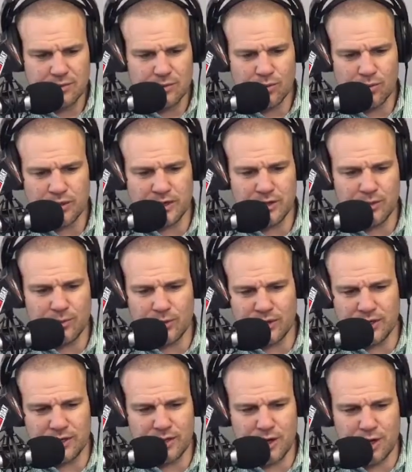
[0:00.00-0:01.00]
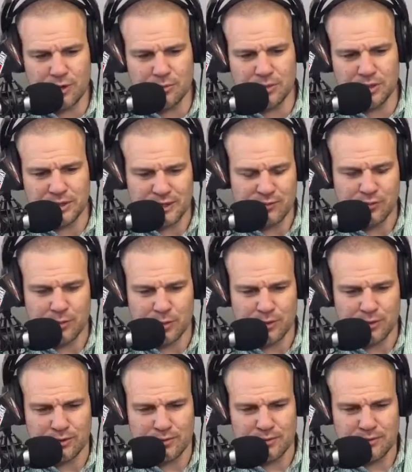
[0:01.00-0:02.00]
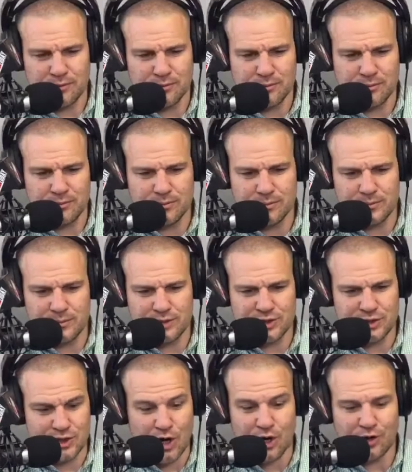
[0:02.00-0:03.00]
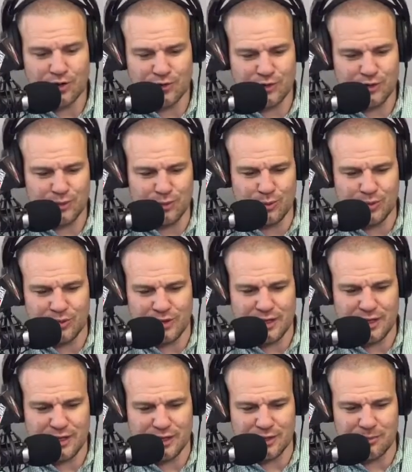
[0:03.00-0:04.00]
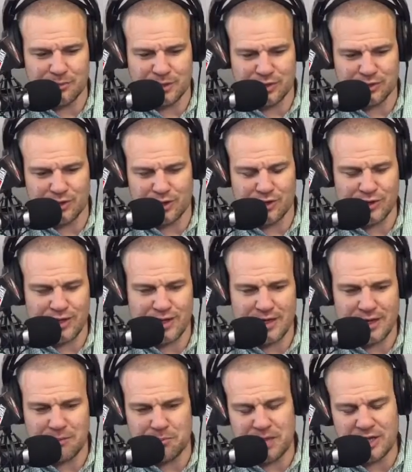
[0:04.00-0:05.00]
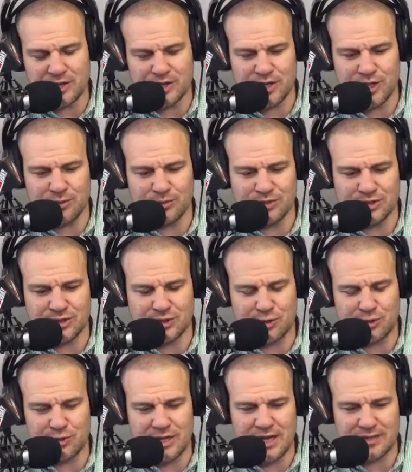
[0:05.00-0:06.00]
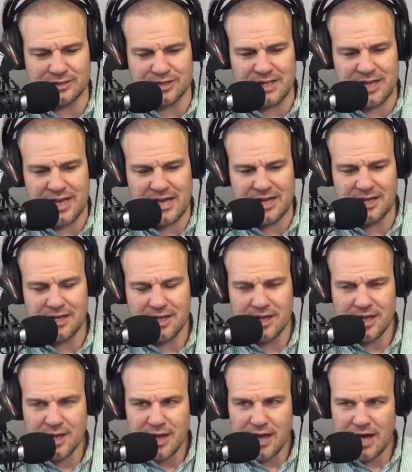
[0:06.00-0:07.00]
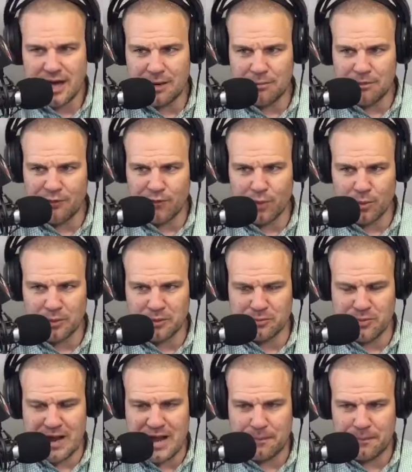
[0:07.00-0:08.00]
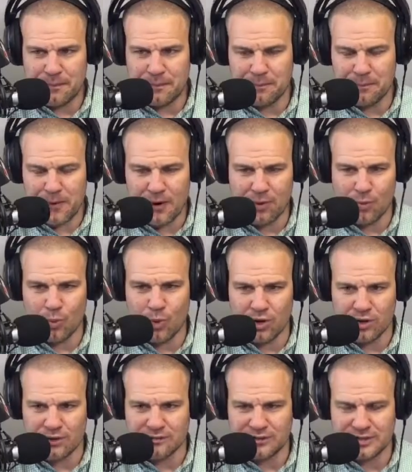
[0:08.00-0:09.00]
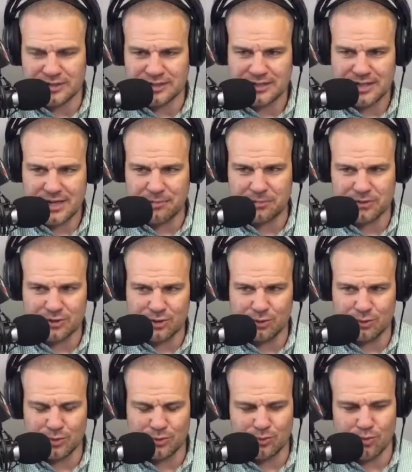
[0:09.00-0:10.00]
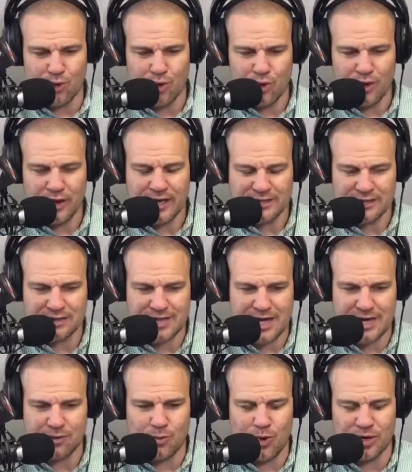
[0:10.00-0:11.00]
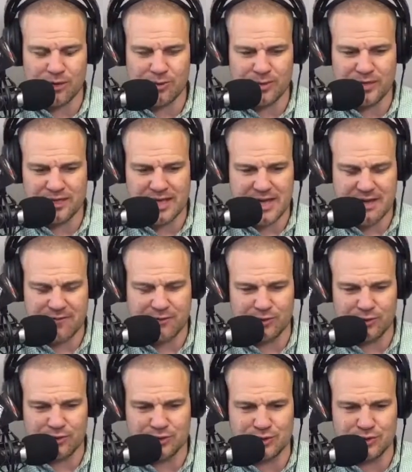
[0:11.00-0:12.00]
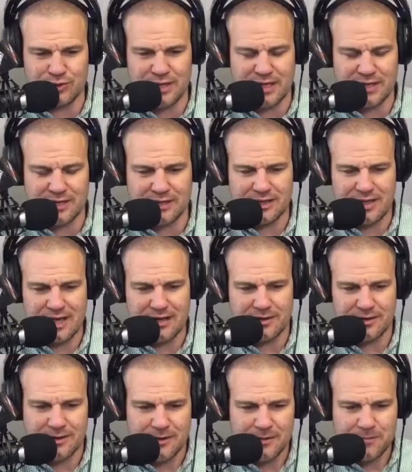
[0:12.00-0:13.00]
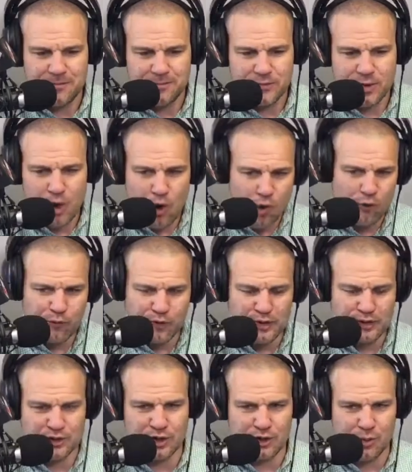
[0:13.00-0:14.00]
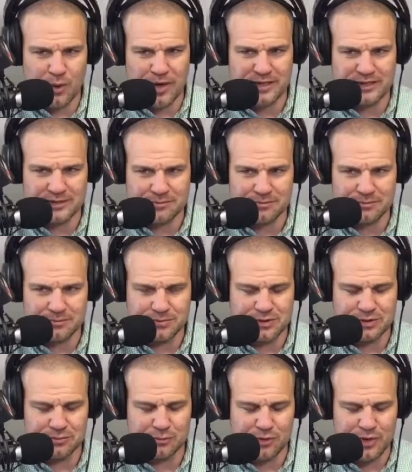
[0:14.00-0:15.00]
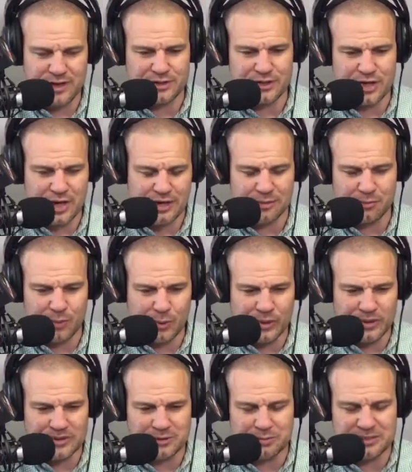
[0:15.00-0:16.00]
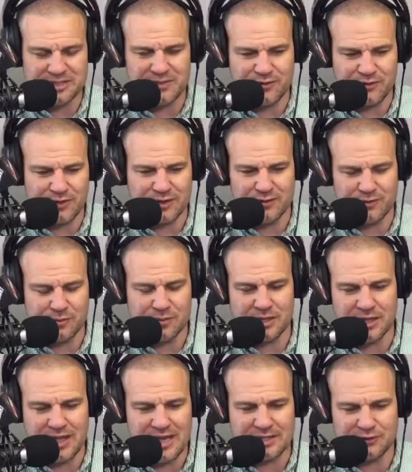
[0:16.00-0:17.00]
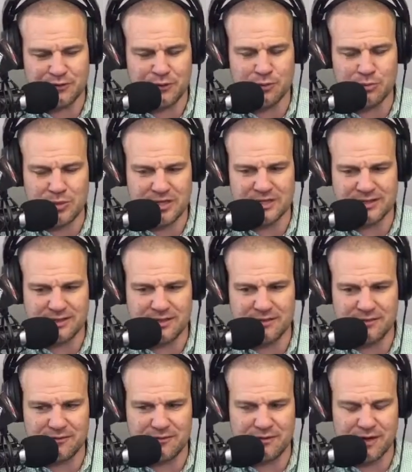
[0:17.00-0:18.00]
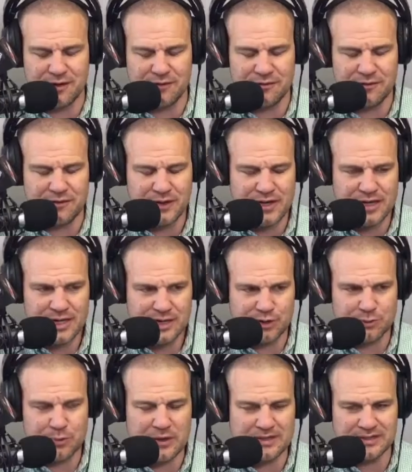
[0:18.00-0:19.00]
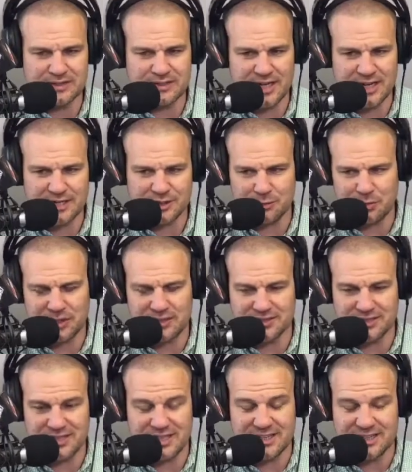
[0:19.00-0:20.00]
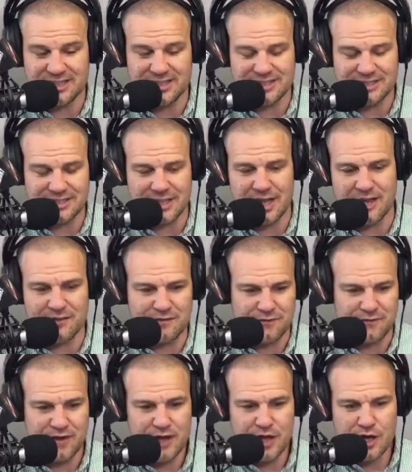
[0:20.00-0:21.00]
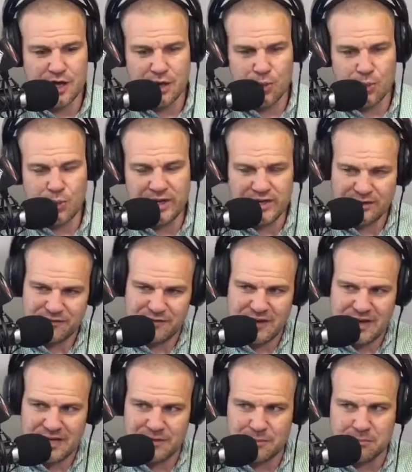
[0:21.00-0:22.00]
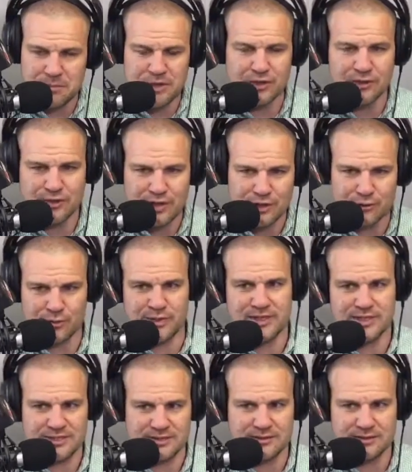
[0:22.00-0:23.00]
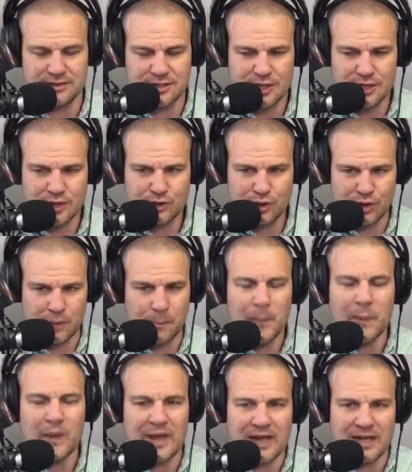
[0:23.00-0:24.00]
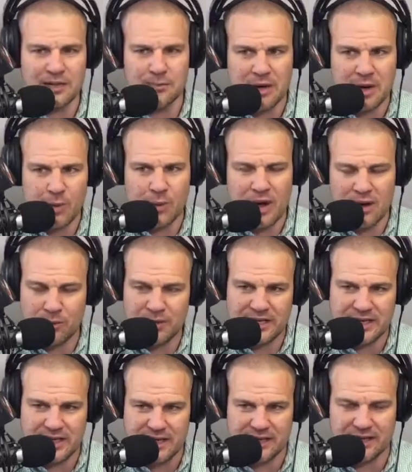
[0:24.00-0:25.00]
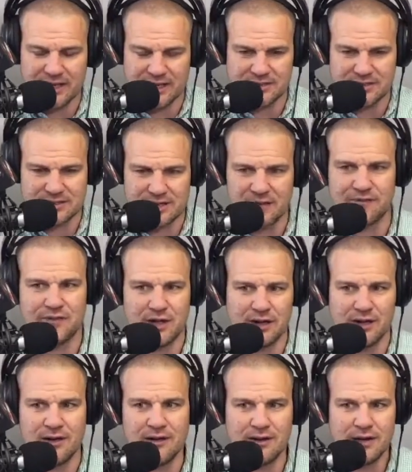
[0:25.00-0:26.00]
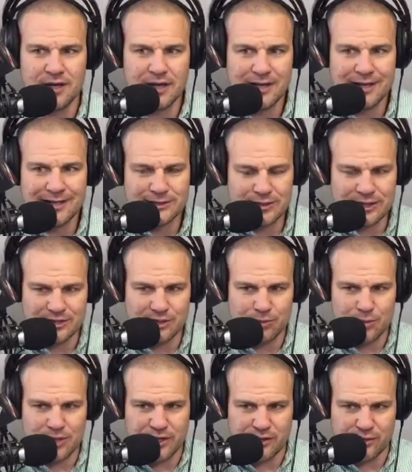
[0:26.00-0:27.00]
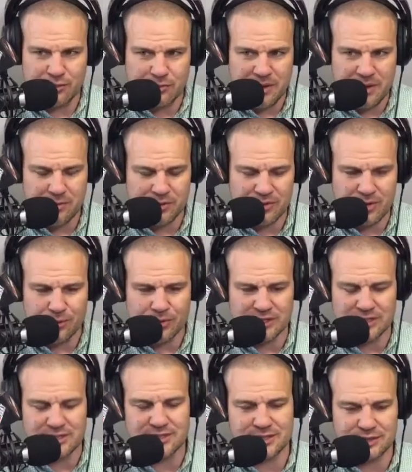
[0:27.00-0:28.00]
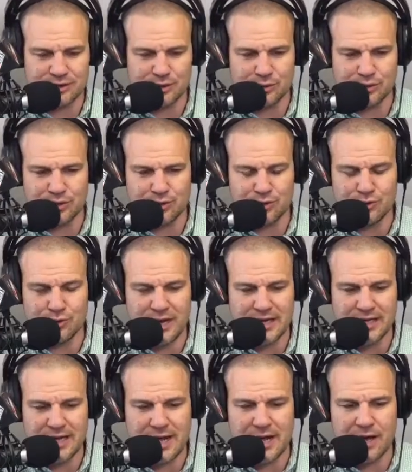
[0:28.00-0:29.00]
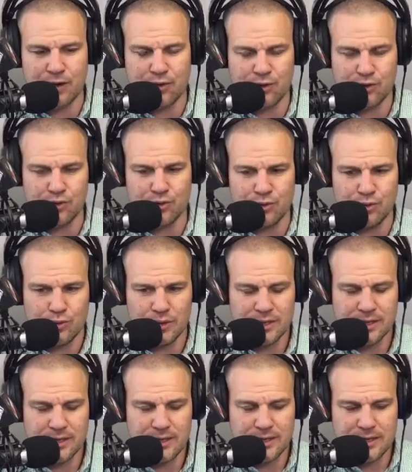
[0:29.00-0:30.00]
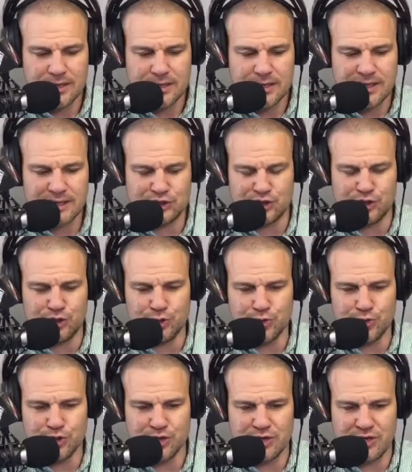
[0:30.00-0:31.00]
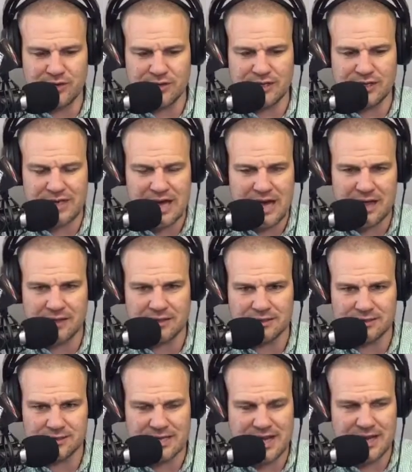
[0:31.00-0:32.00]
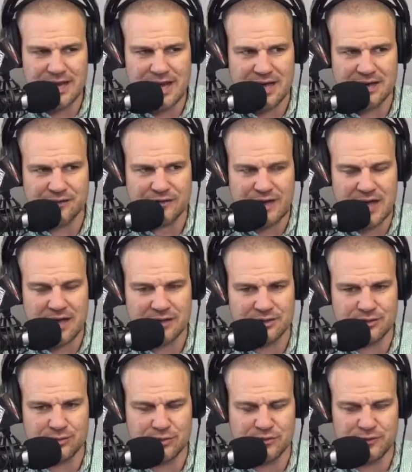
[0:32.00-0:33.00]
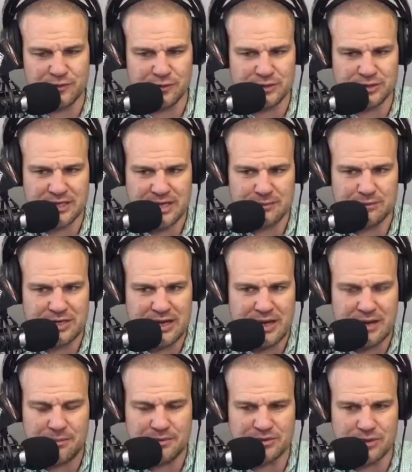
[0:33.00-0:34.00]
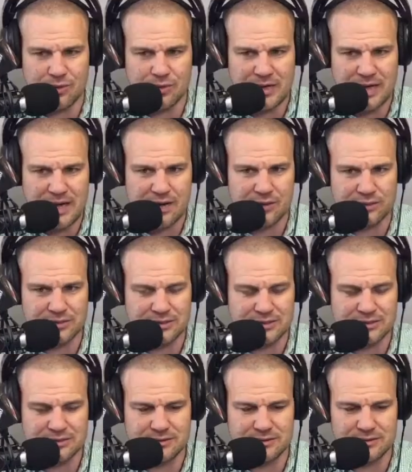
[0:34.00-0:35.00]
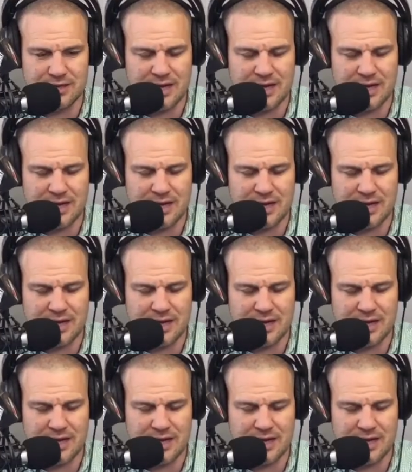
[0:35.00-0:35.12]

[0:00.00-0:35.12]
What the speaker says: What an unbelievable start to the Olympic journey. And Beijing was in 2008. Before we wrap part 1 of this episode with Roy, I just kind of want to recap for those of you that hopefully took away some great talking points, specifically from the last few minutes of his presentation, because in this life, we can find a million reasons to complain about why we can't get stuff done. So I just want you to remember that we're listening to a dude right now who his junior year in college, not out of college with a full-time job, his own house,